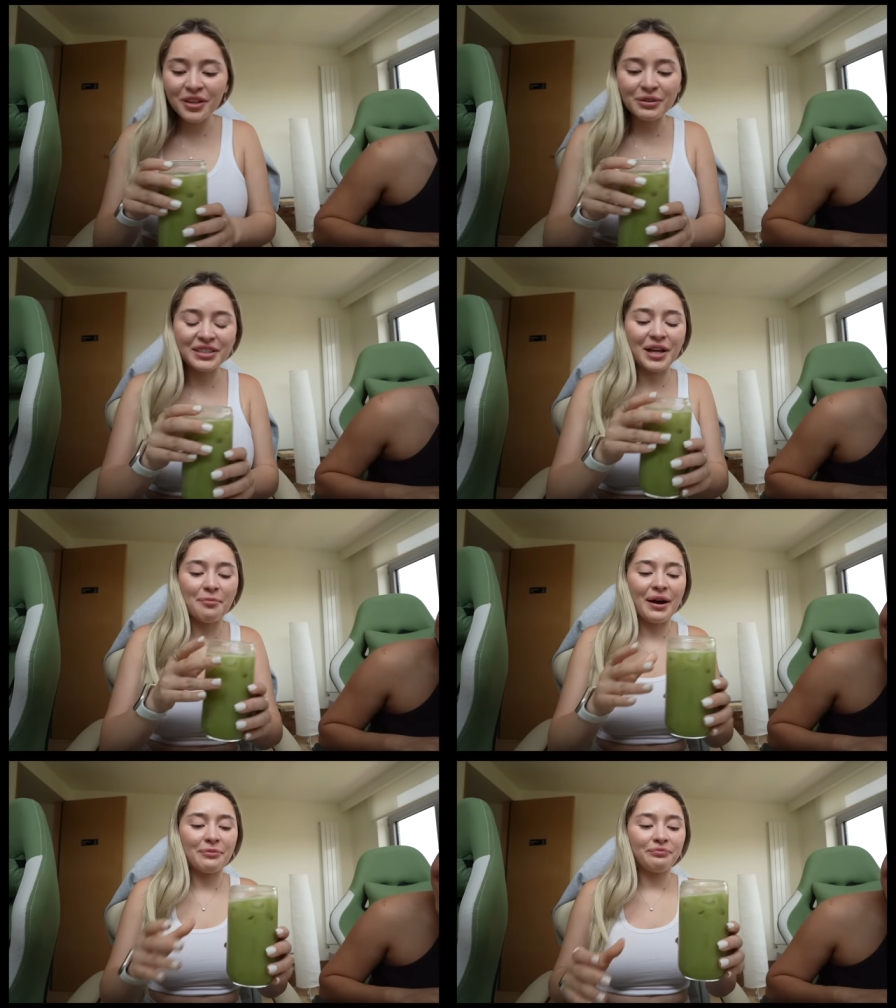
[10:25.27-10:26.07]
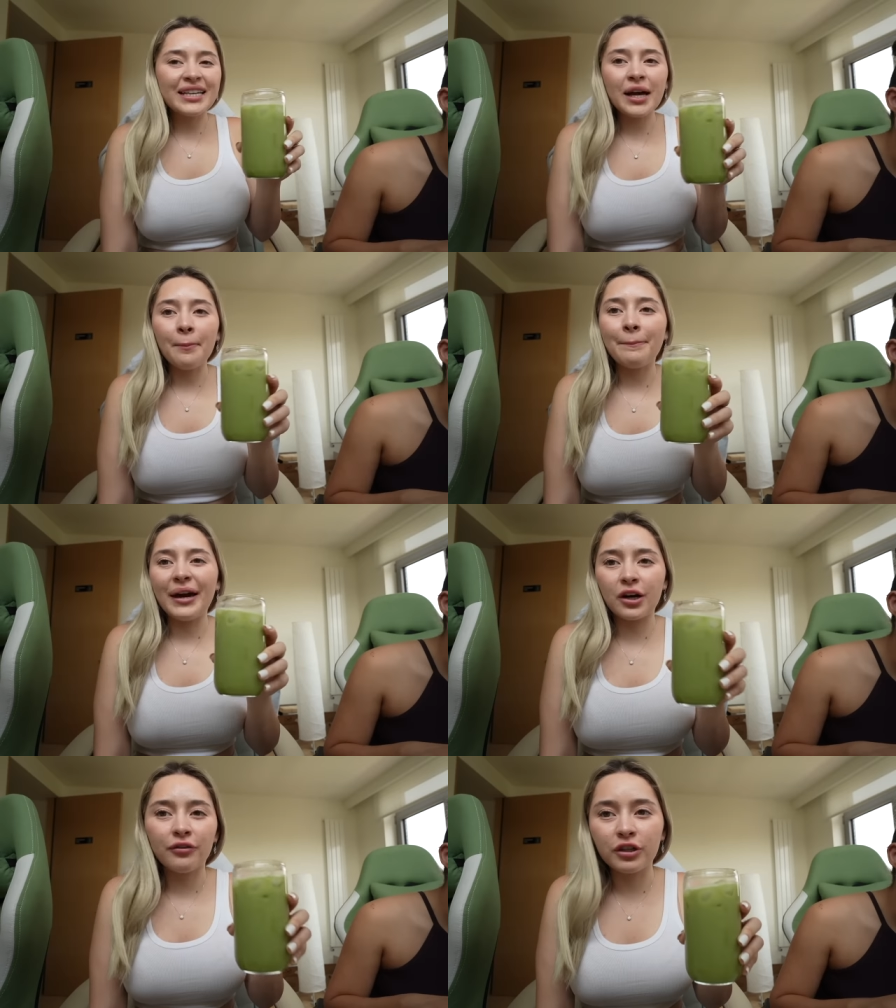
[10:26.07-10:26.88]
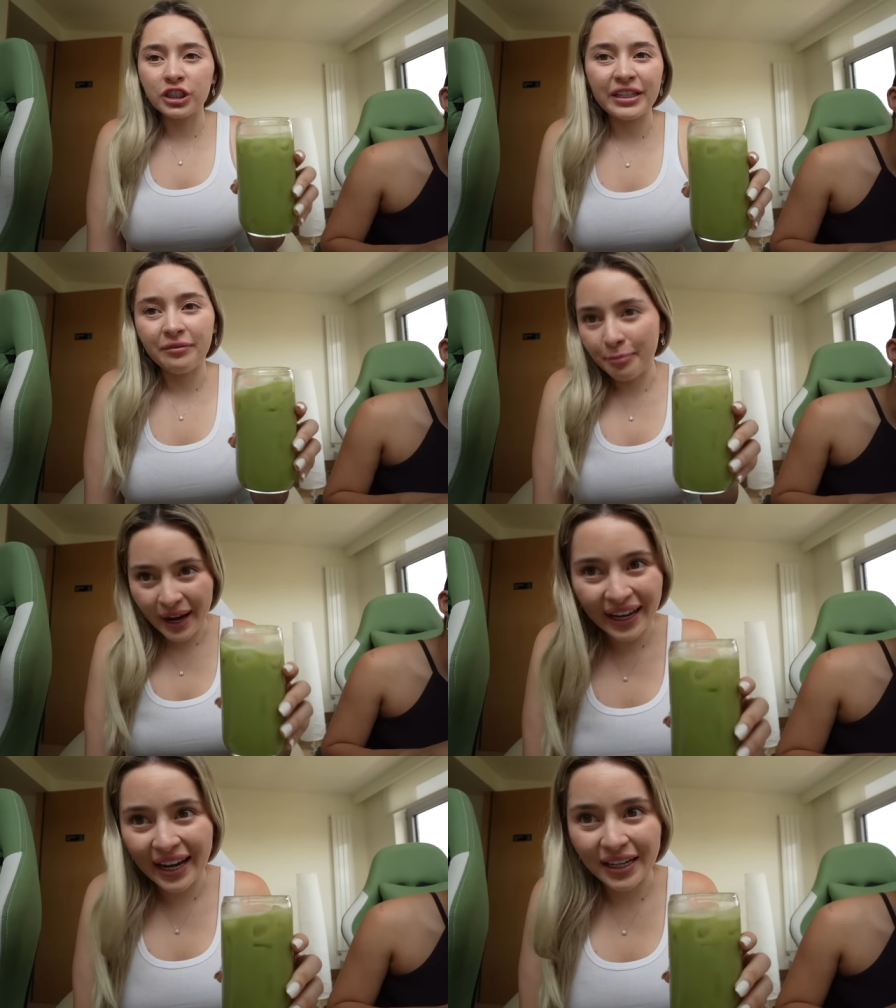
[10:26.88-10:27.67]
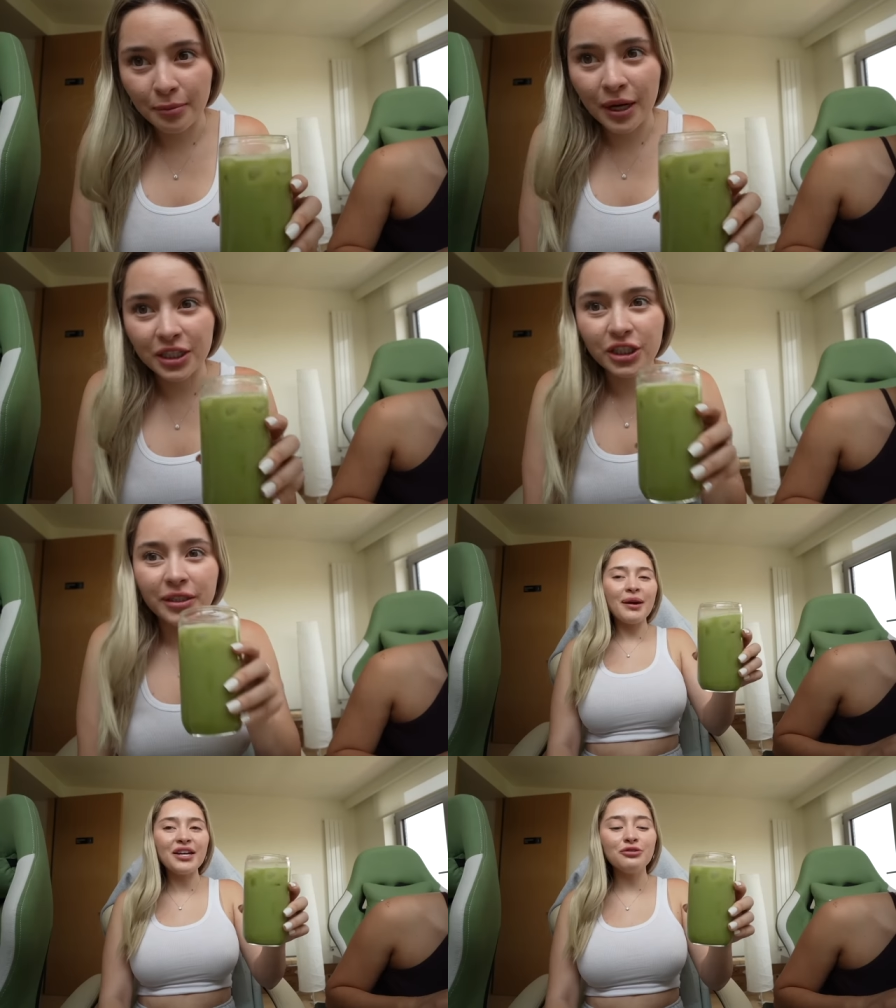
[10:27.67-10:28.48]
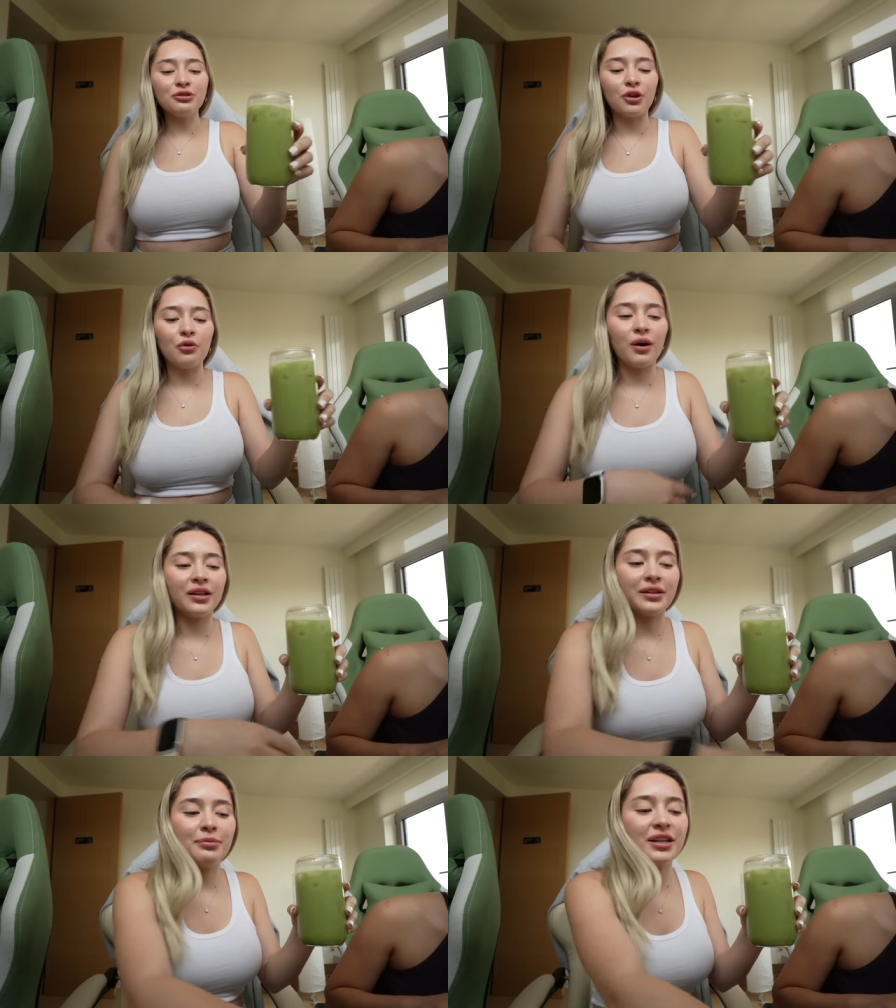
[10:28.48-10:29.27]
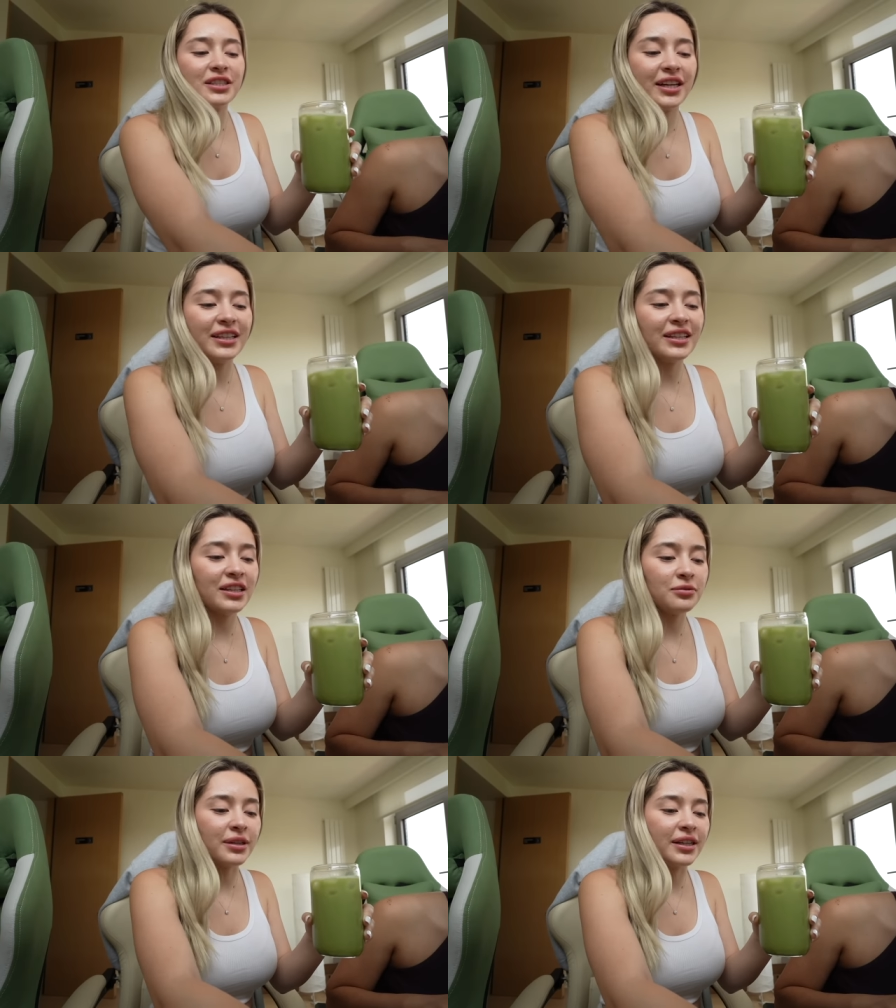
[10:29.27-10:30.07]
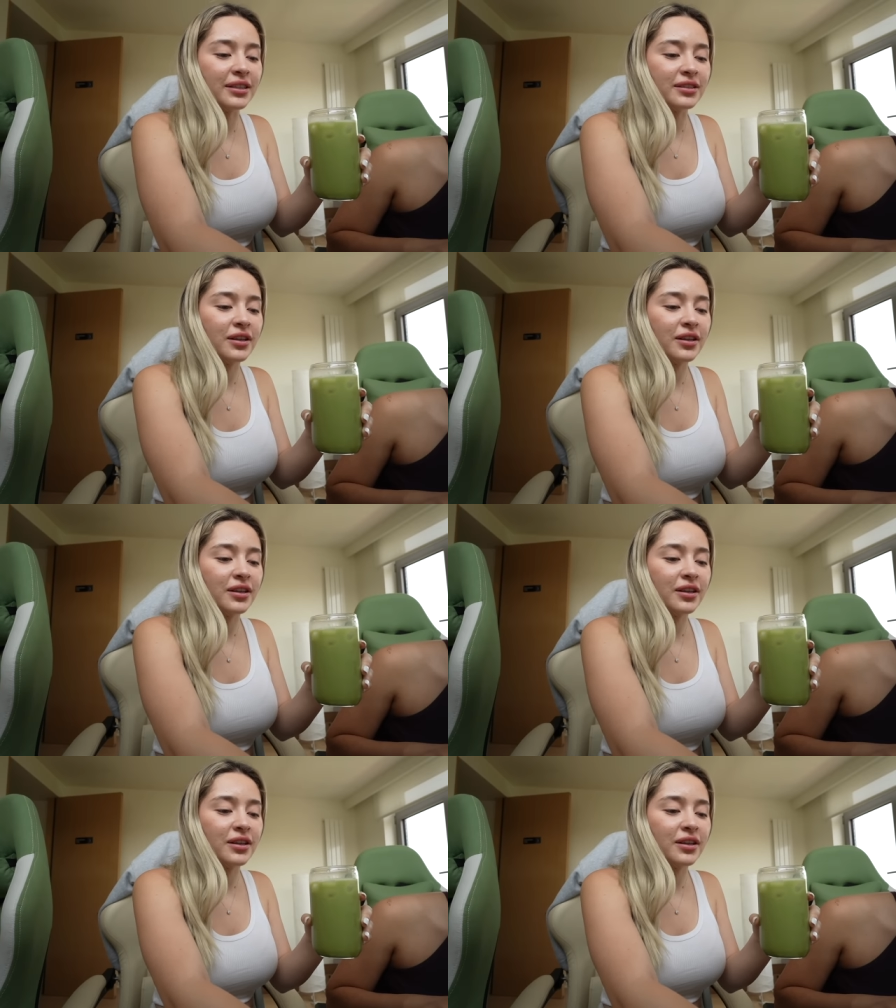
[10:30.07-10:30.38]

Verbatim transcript: no, it's not bad. Tastes like a better version of my kind of matcha. Maybe I use low quality matcha. I think that's what it is.